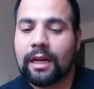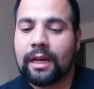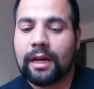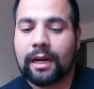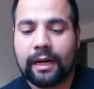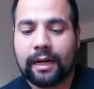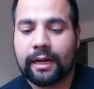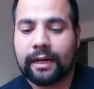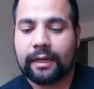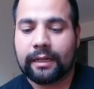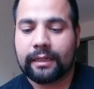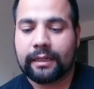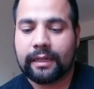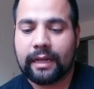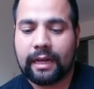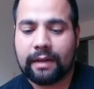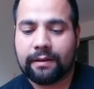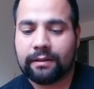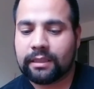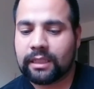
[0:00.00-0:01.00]
I
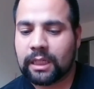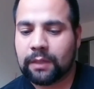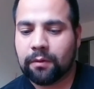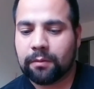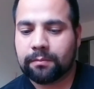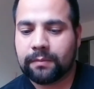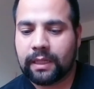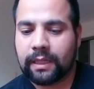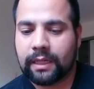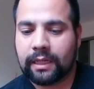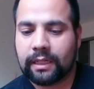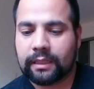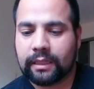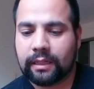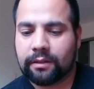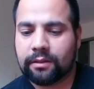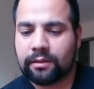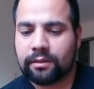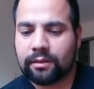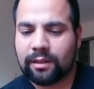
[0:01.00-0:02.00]
had a ton of them, and
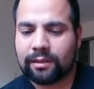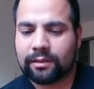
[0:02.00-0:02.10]
I